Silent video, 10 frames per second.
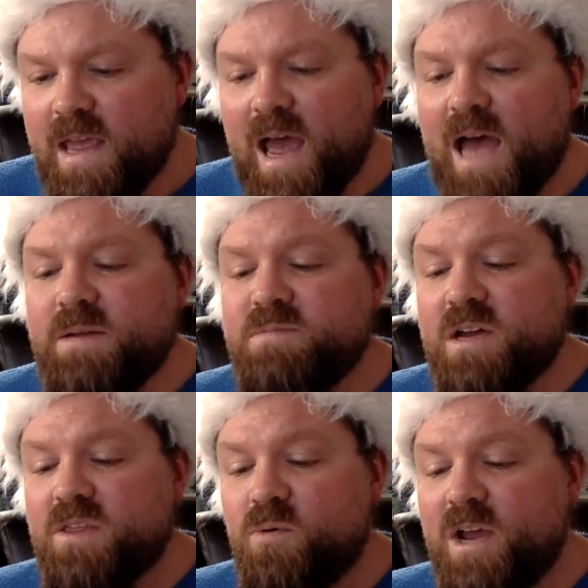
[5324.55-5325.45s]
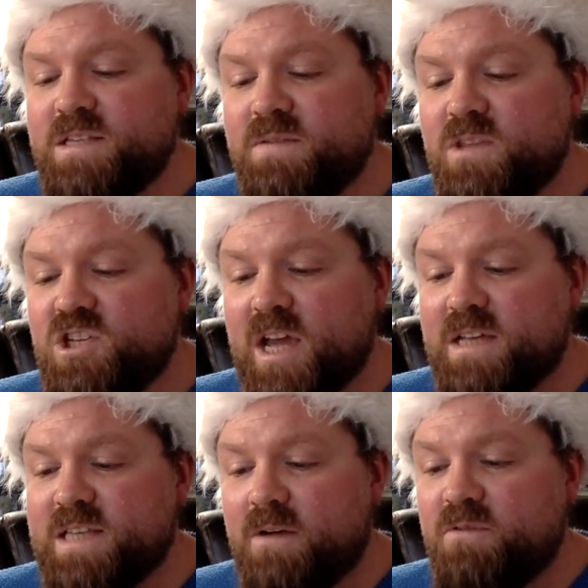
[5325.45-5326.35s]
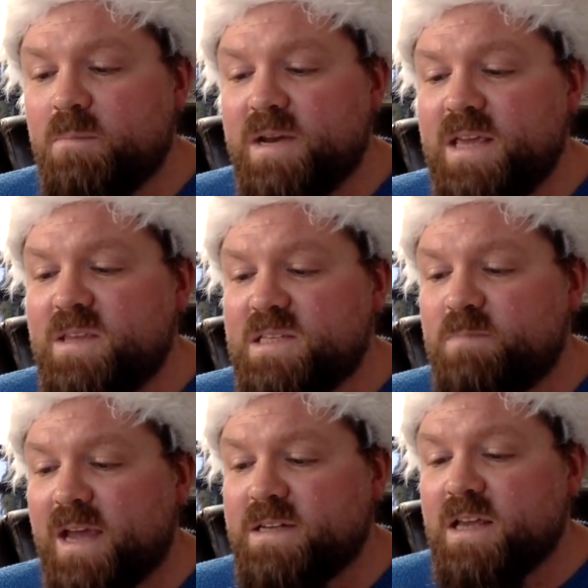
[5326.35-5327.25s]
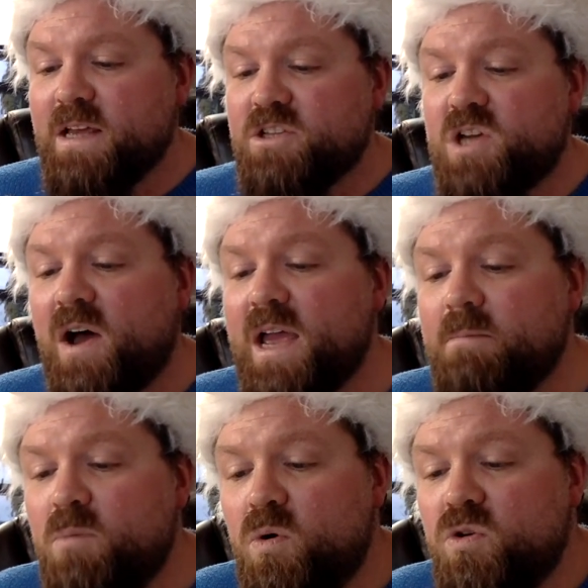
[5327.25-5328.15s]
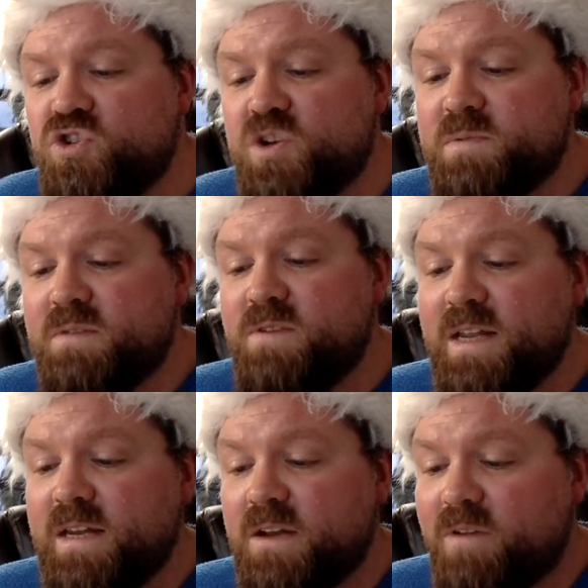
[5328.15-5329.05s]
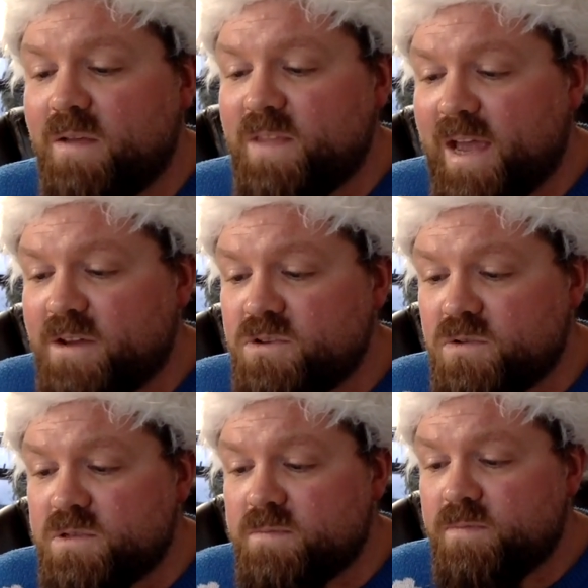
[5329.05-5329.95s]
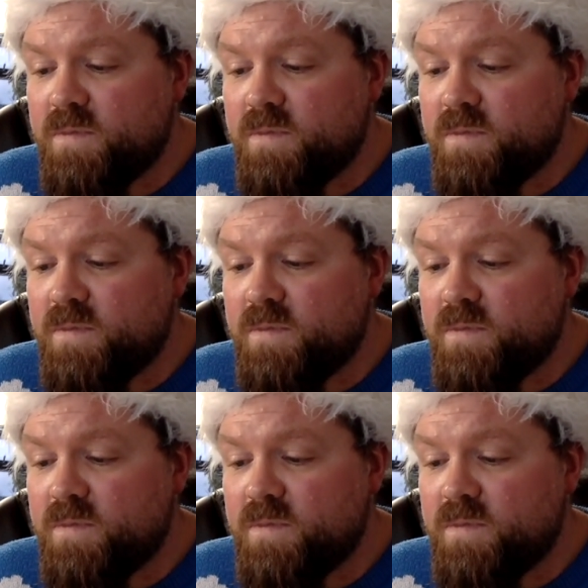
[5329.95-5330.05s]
Adam dug the rest of the shanks out from beneath his bed, tying more strips of linen around the handles.